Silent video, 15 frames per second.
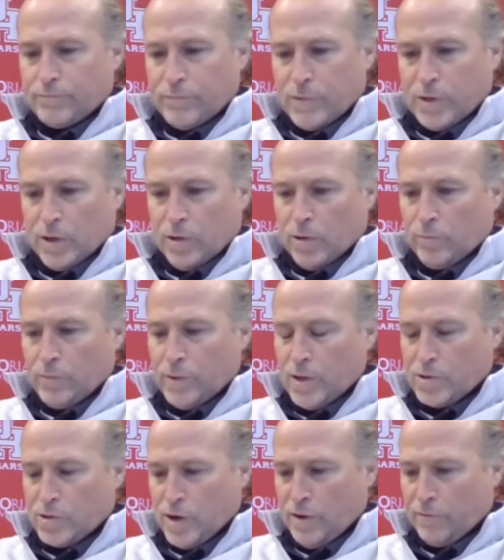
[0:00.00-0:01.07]
you know,
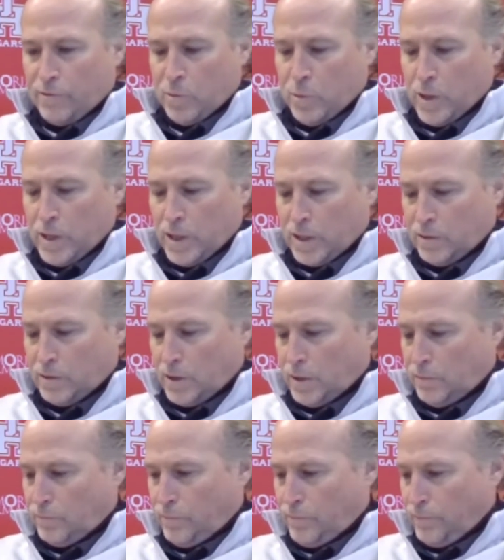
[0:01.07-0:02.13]
each and every week. And
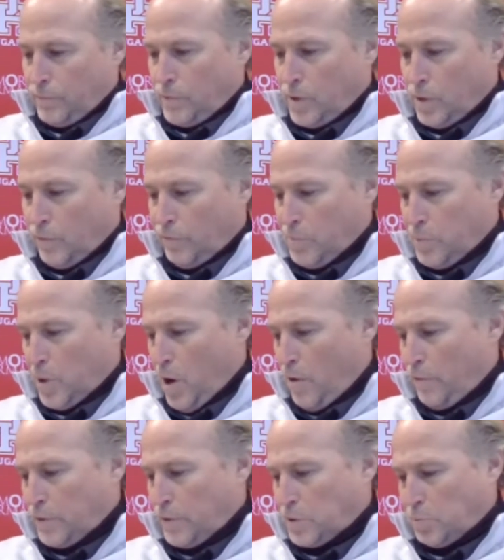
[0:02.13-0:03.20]
then, you know, from an
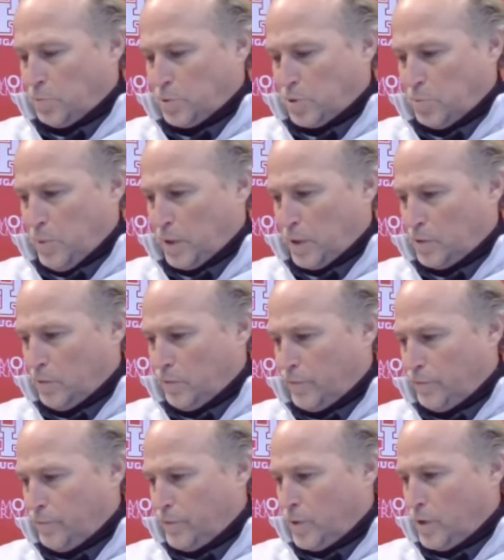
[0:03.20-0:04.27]
offensive perspective,
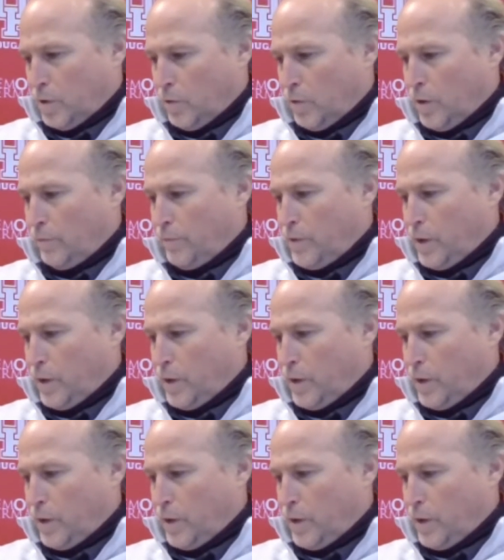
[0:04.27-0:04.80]
you know, they've